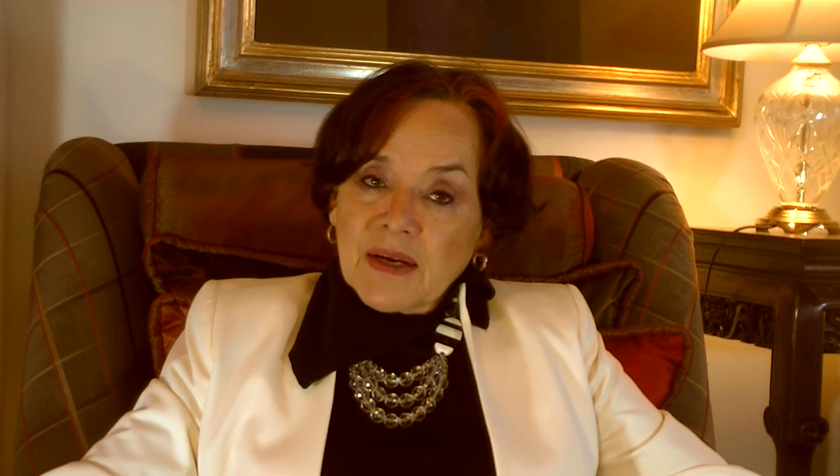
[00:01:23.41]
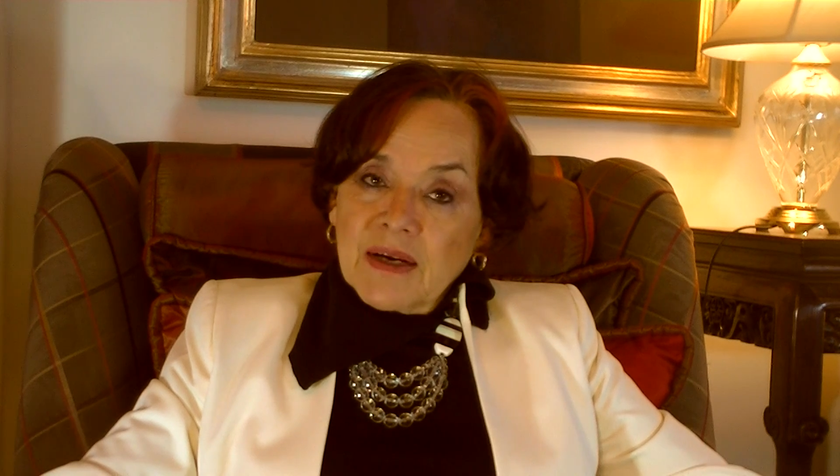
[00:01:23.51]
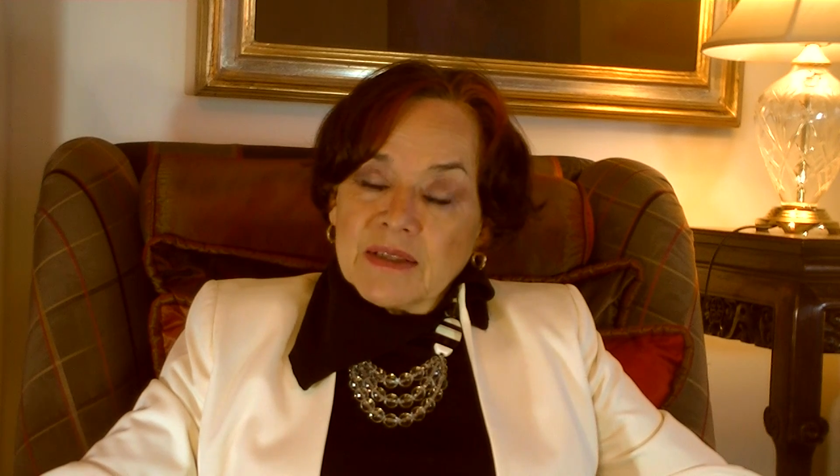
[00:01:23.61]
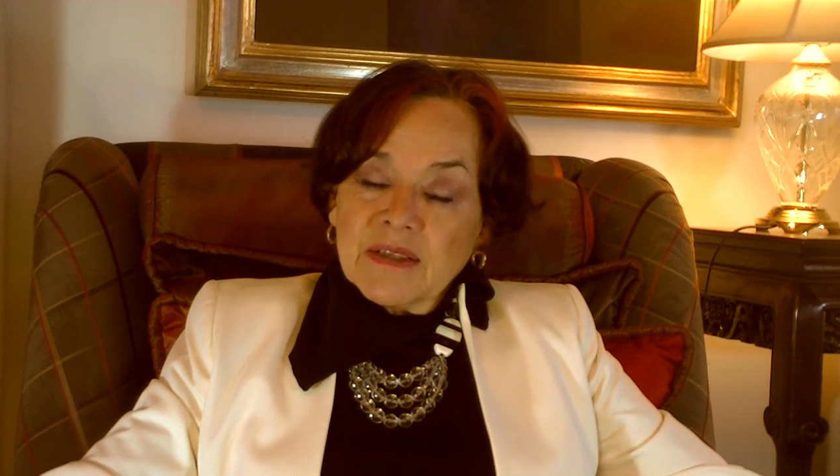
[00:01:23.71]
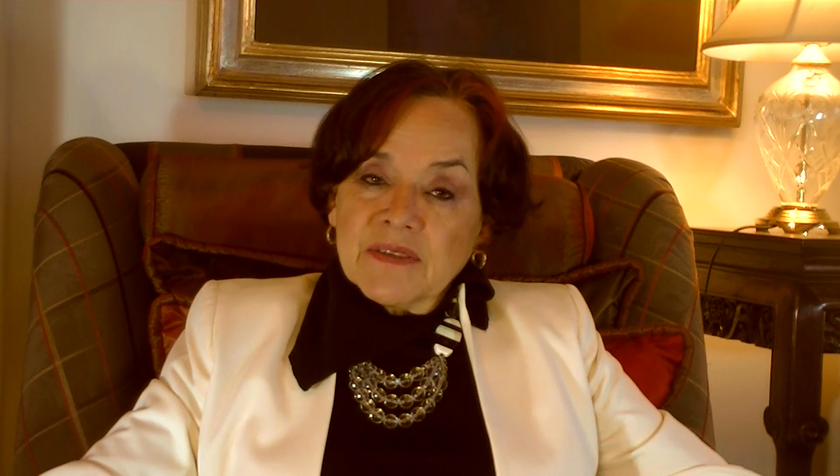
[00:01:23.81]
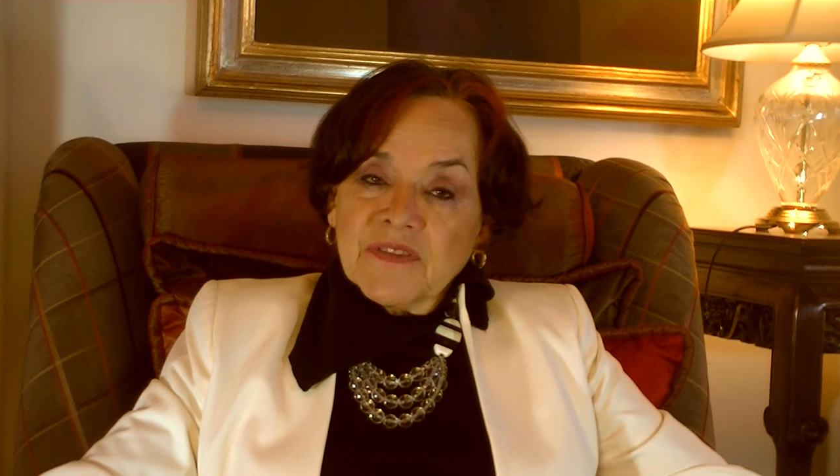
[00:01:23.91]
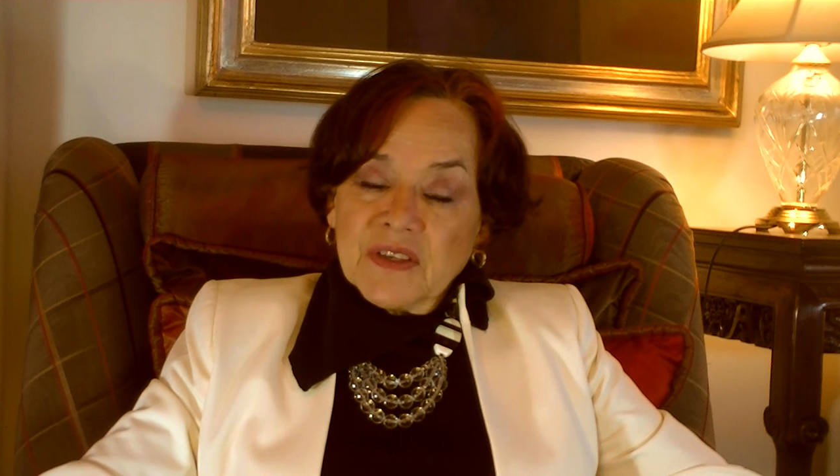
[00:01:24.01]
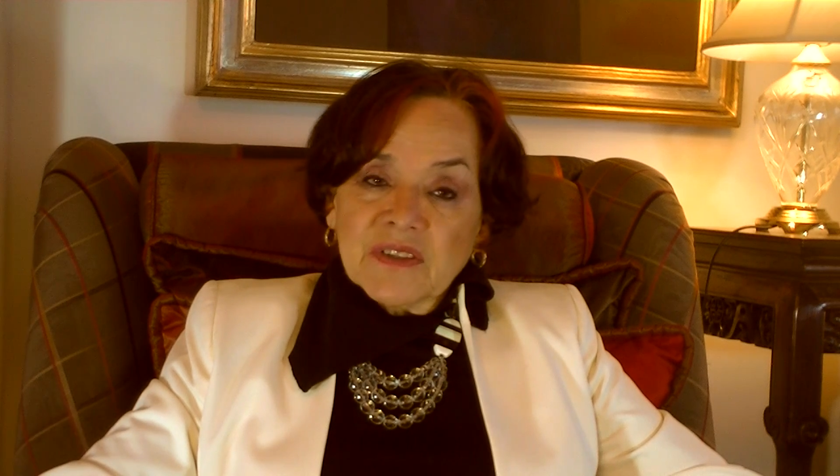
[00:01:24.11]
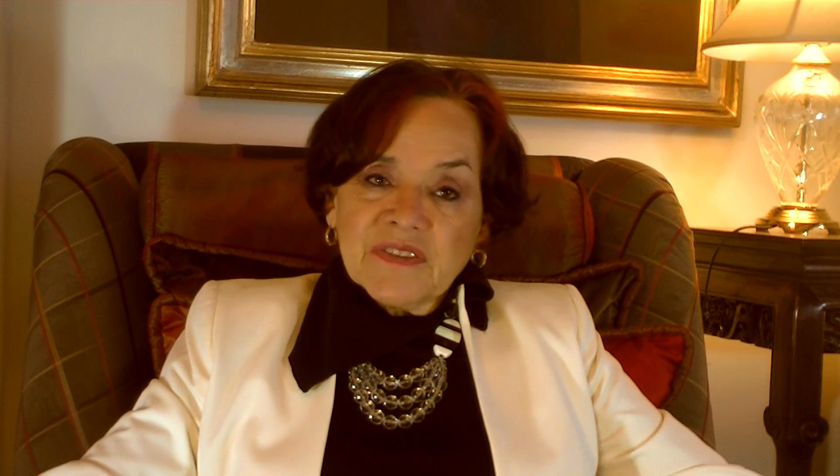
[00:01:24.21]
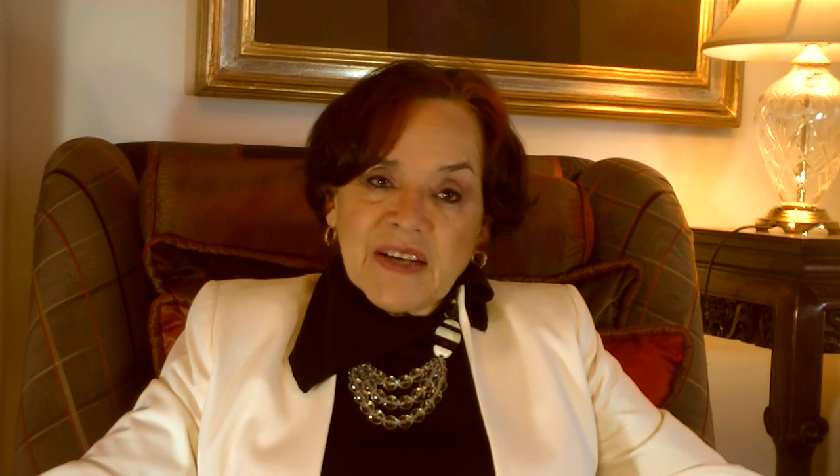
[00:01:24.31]
to the
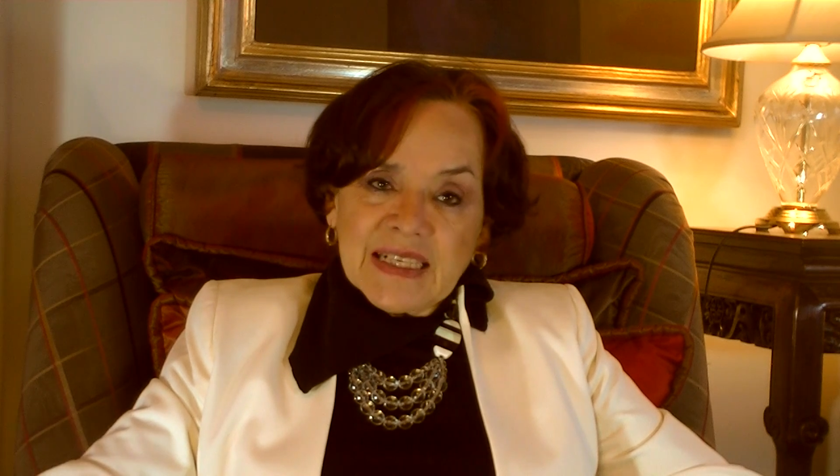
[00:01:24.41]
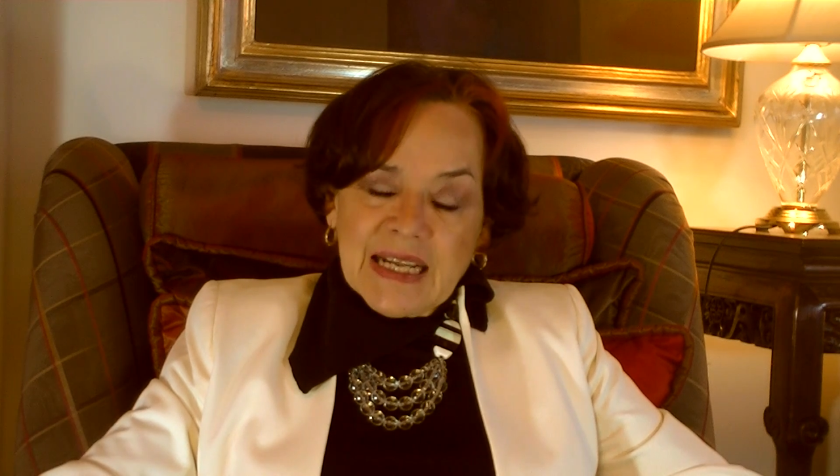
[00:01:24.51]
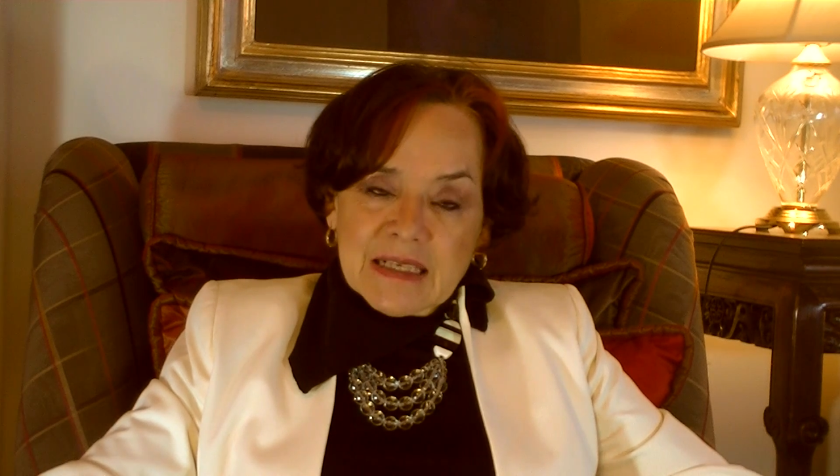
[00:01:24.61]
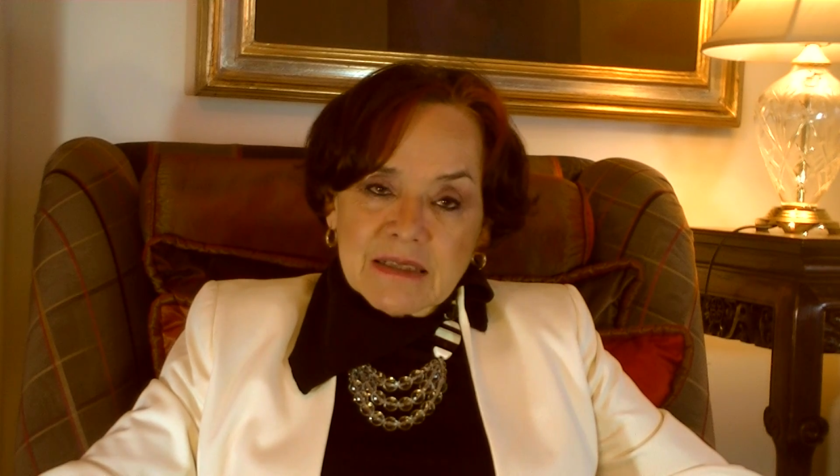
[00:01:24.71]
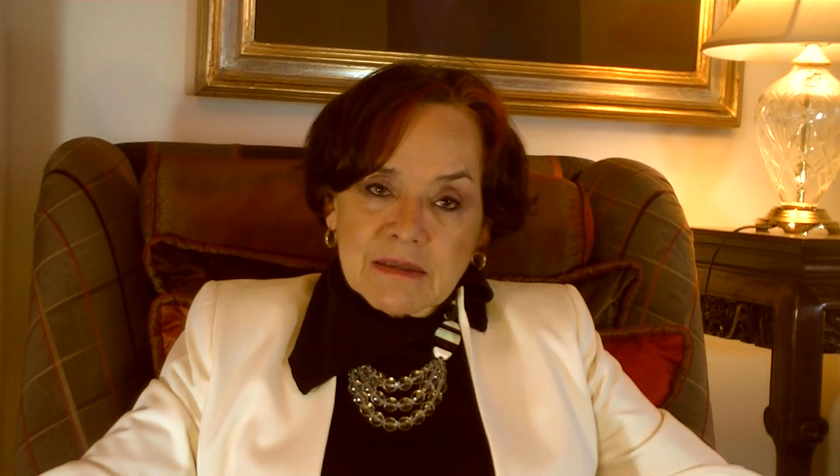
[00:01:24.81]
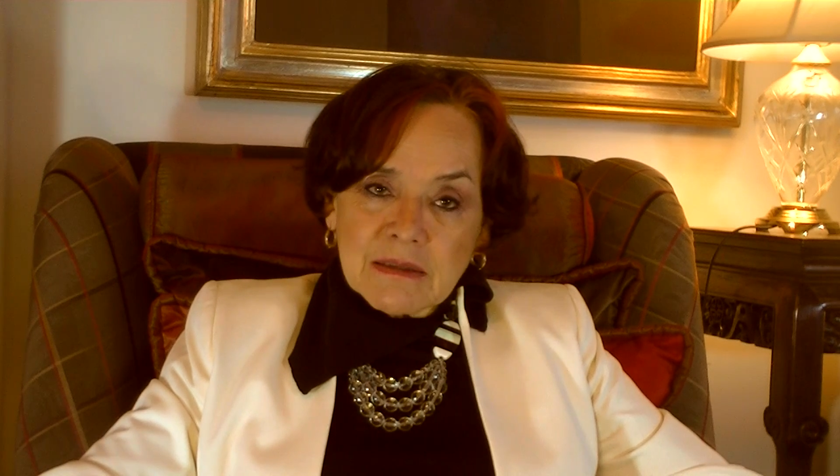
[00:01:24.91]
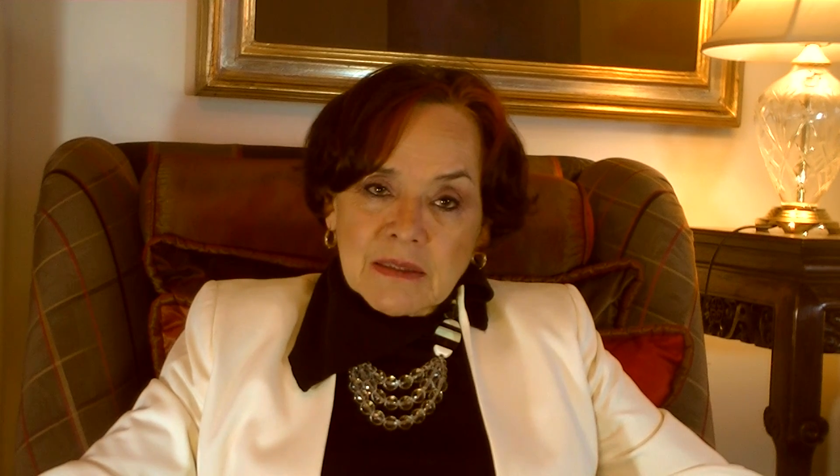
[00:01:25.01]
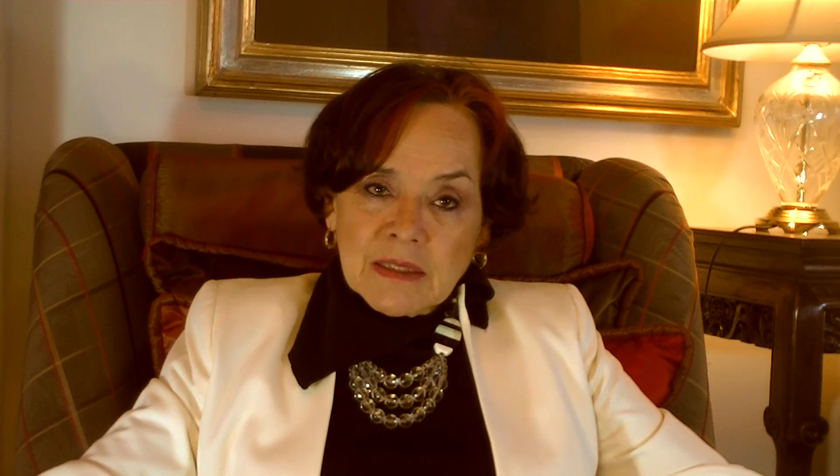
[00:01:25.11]
field of finance.